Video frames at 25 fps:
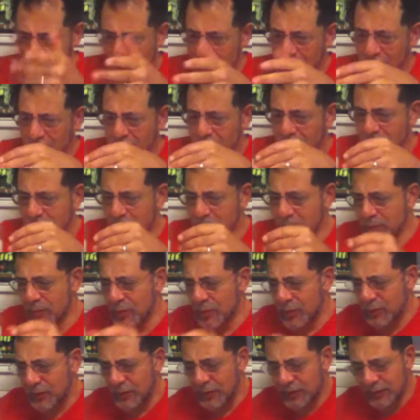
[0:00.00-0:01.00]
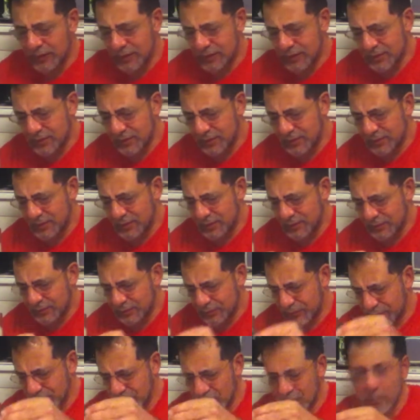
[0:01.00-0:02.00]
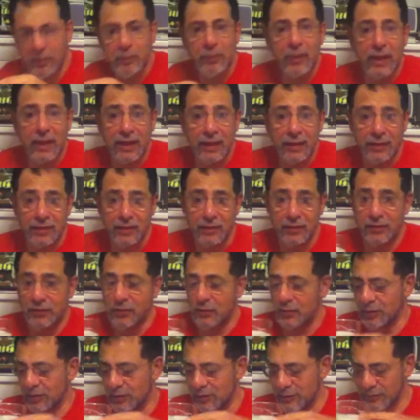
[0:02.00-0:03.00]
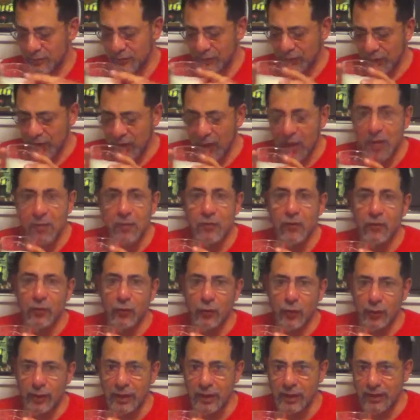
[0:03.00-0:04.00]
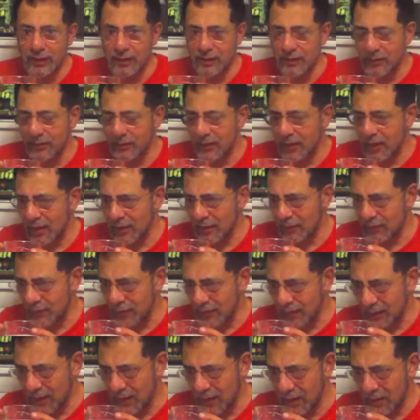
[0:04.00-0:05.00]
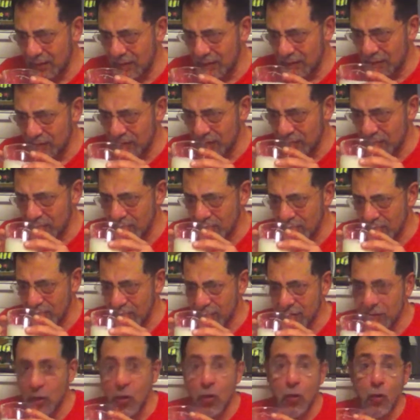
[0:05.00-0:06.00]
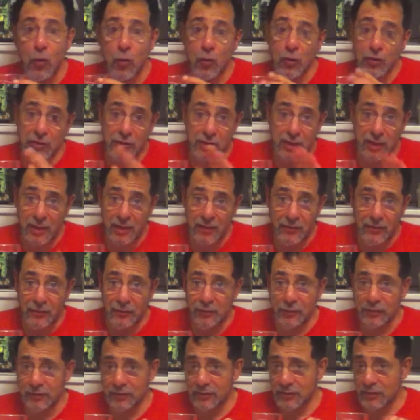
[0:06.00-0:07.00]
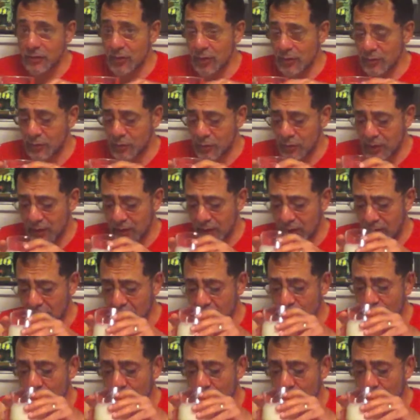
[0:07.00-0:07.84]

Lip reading: a perfect companion to it before we get into the heavy ABV beers, which I haven't really stopped drinking.